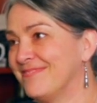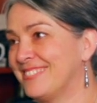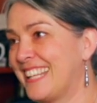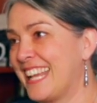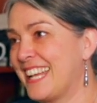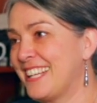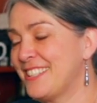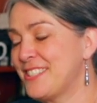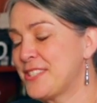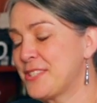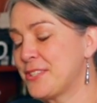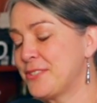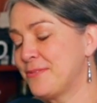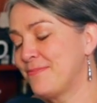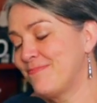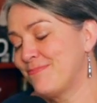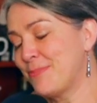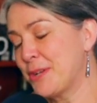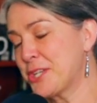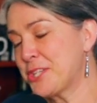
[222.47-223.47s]
Yeah. So
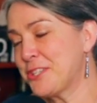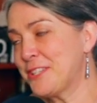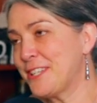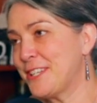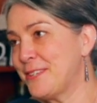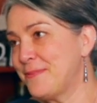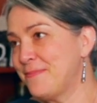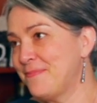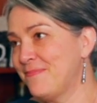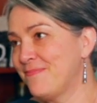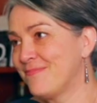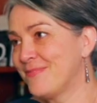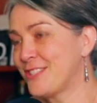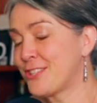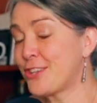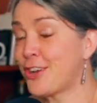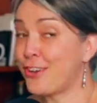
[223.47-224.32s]
buckle up. Right.